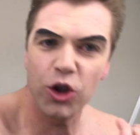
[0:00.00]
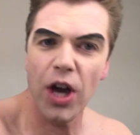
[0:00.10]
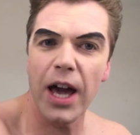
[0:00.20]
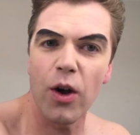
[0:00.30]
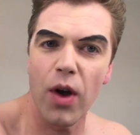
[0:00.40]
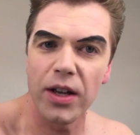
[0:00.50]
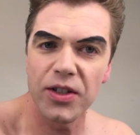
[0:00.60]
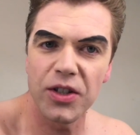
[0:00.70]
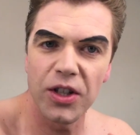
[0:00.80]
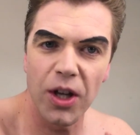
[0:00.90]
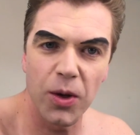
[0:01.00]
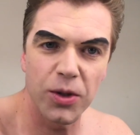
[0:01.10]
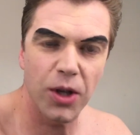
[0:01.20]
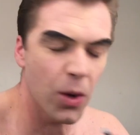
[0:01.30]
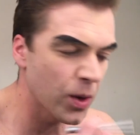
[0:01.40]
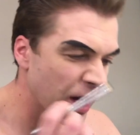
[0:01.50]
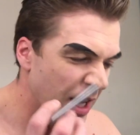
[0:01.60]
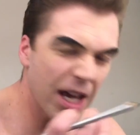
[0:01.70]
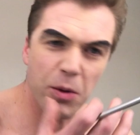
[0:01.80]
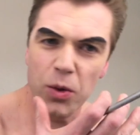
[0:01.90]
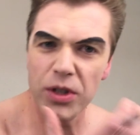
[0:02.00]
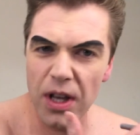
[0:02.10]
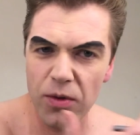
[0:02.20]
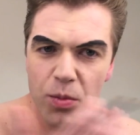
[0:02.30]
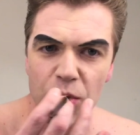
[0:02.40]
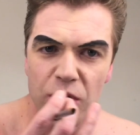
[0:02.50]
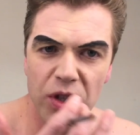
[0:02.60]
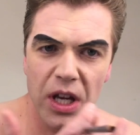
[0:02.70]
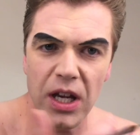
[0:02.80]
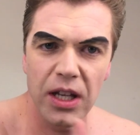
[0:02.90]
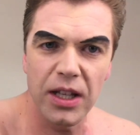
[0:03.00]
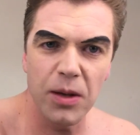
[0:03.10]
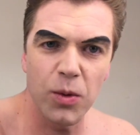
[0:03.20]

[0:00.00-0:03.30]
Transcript: Jagger-esque, so it was never pristine.